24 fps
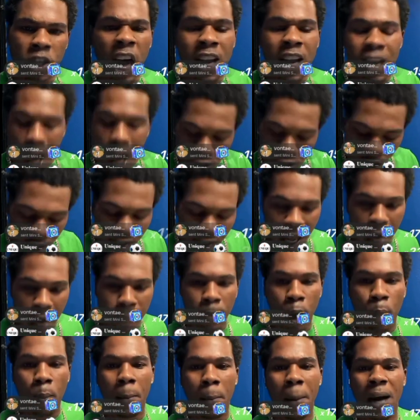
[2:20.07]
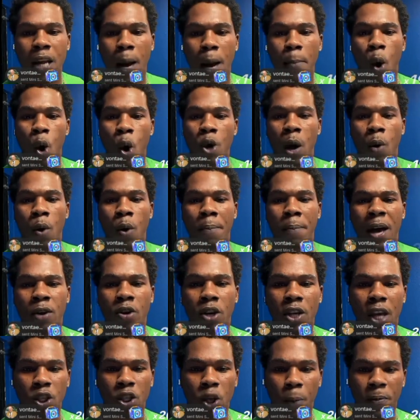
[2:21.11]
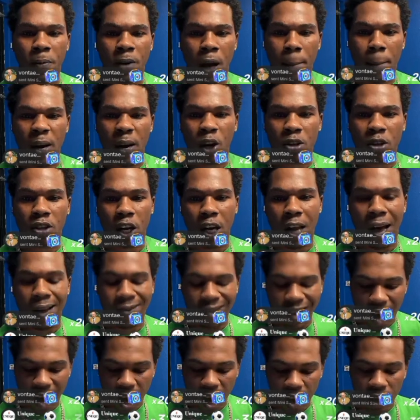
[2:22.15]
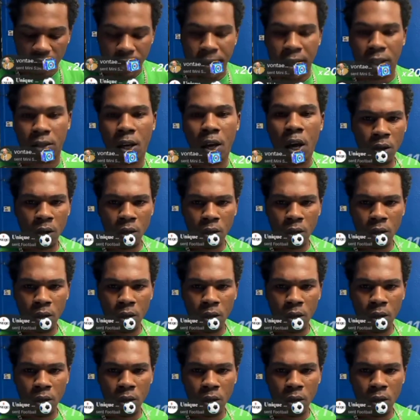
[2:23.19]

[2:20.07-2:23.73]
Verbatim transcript: No no no ten more. my mother boy when me and catch up in a blood clot argument.